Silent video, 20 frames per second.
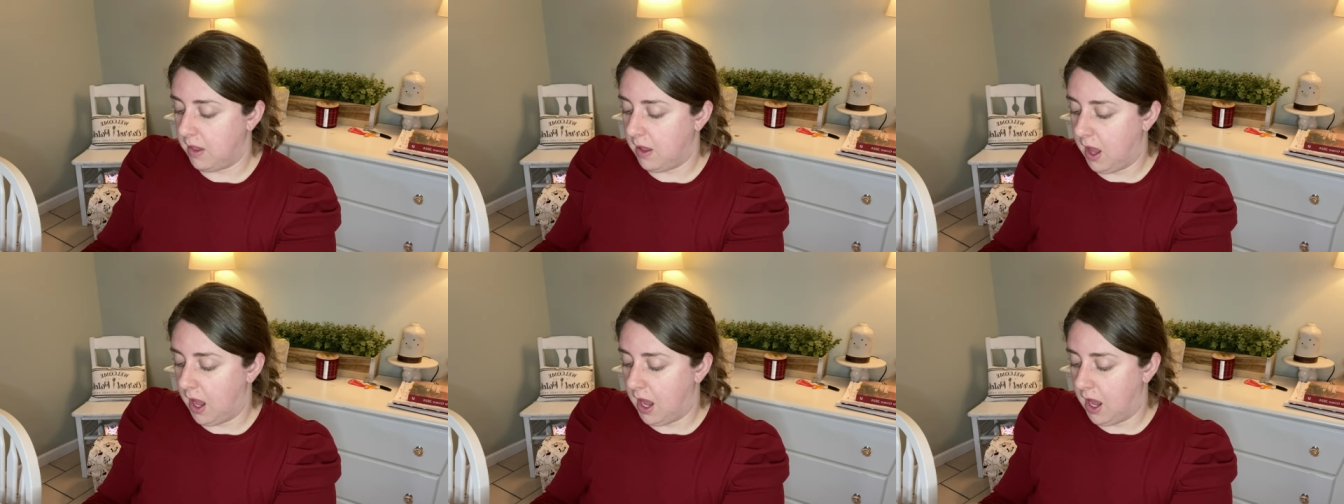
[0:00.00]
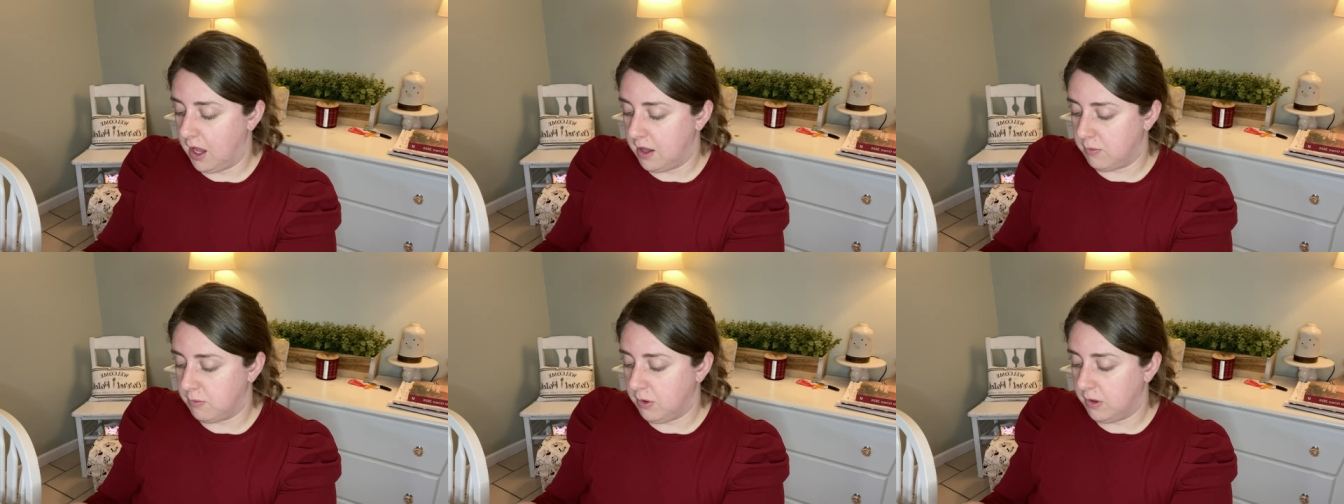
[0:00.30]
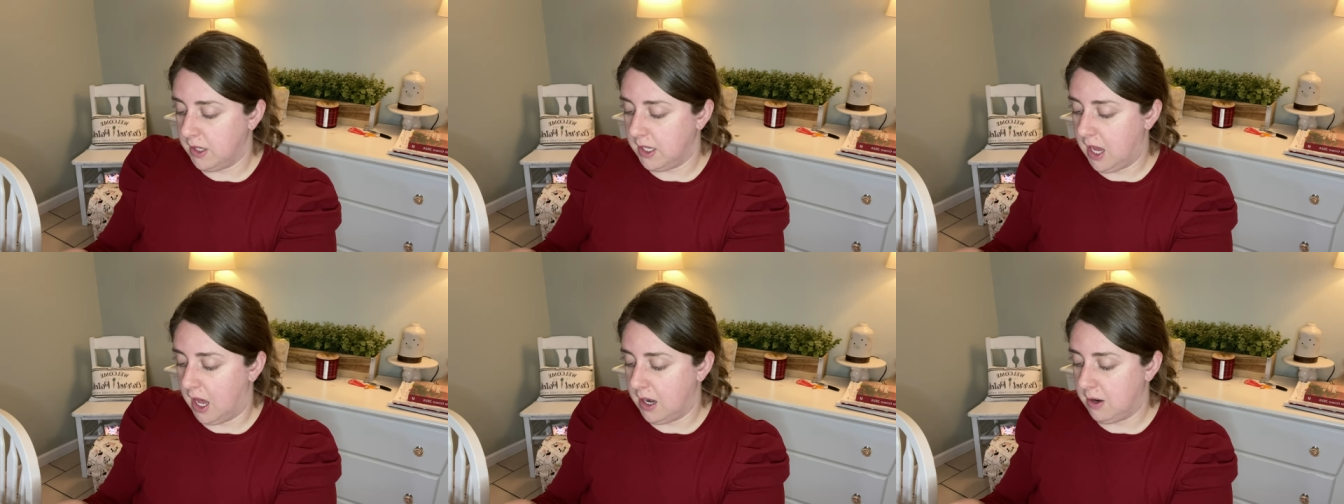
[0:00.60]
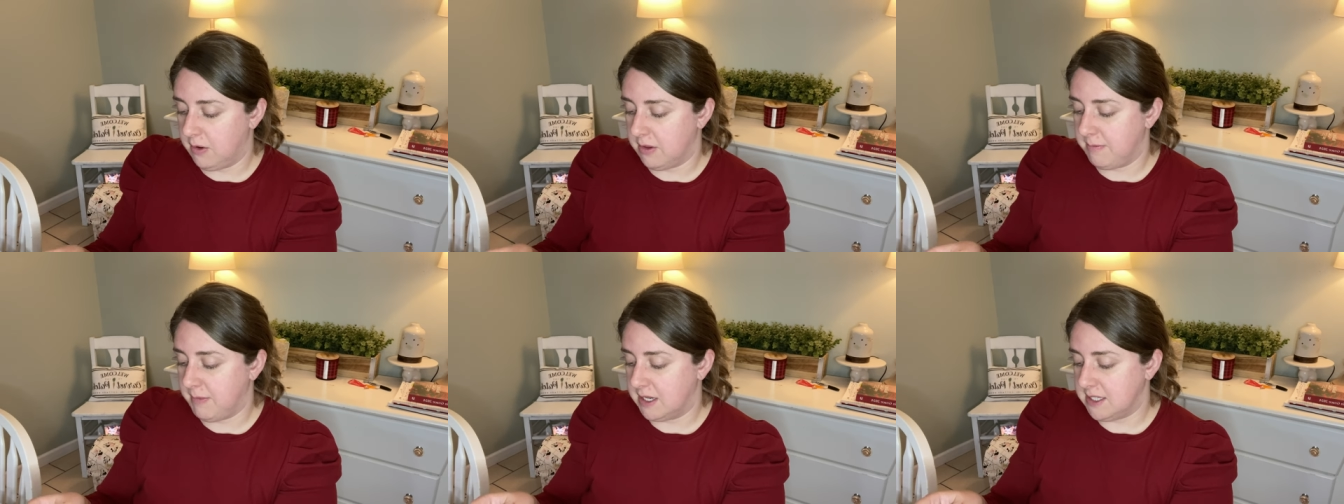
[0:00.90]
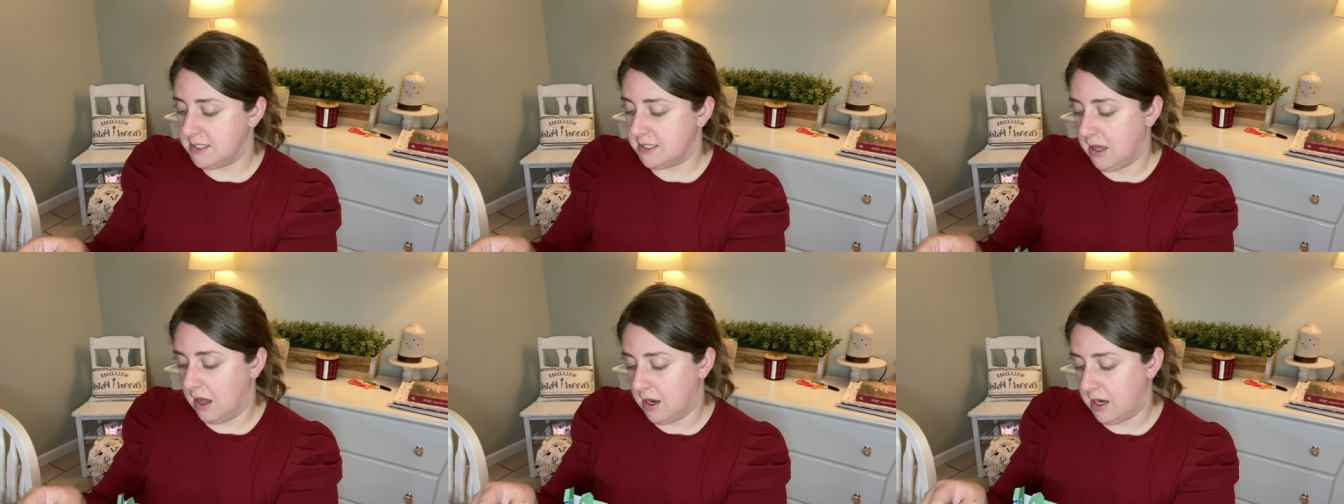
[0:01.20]
I really got it with my
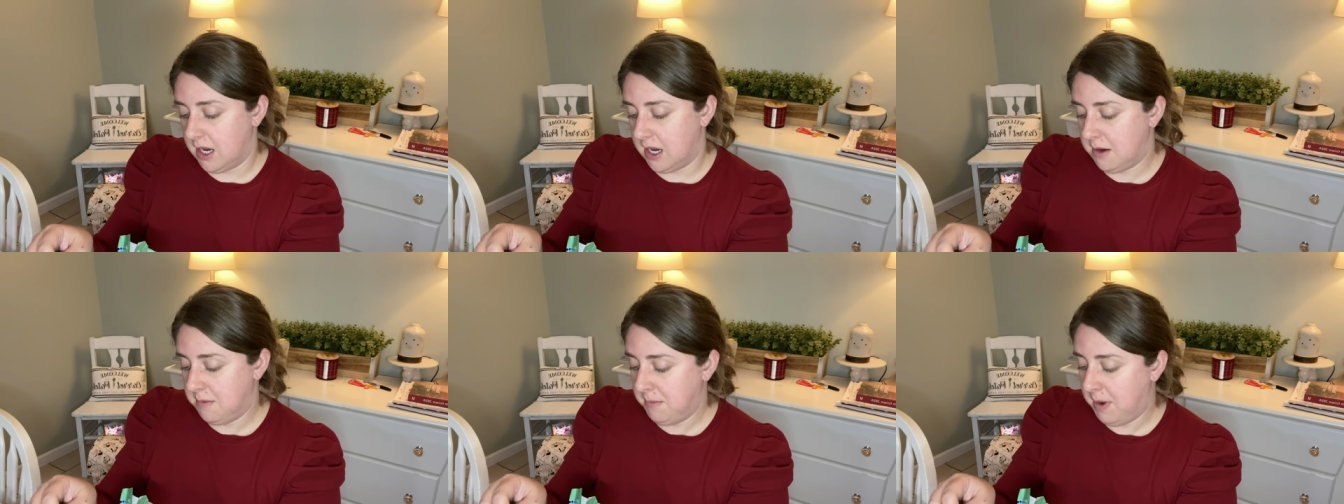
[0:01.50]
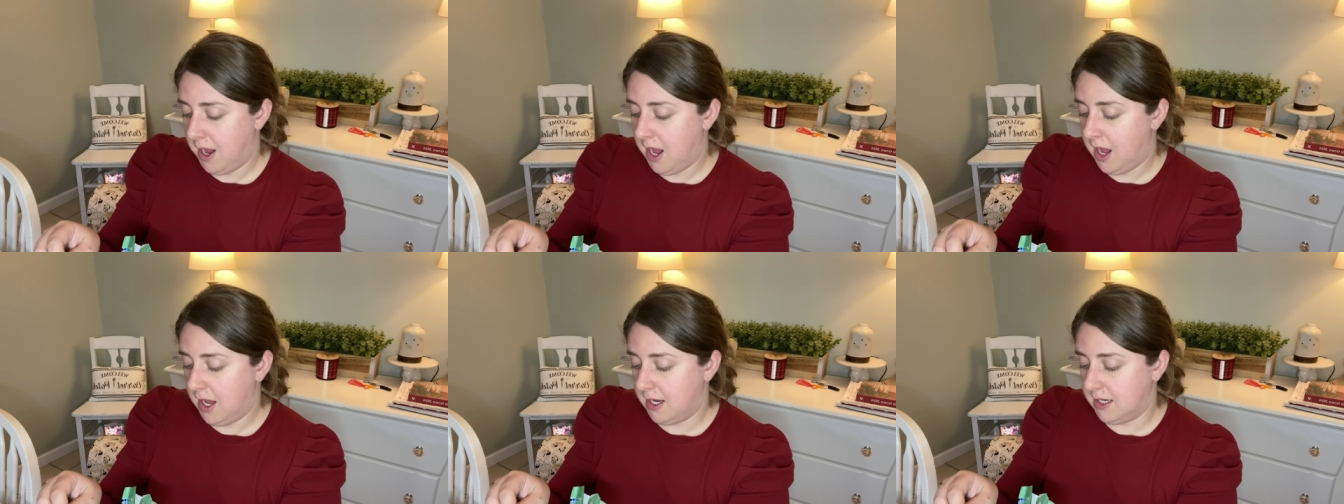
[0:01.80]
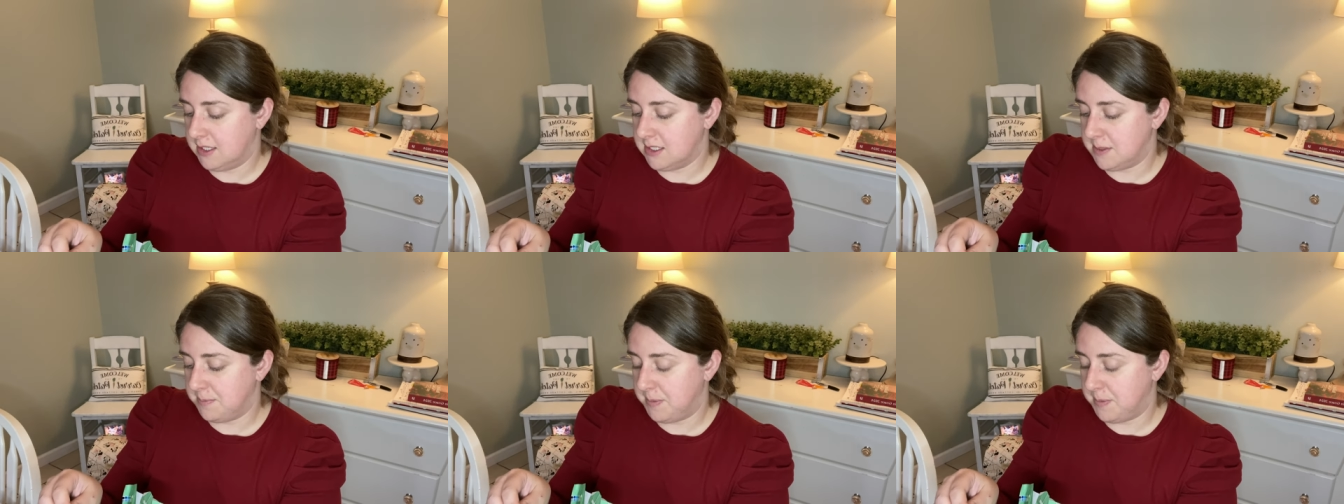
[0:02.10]
son in mind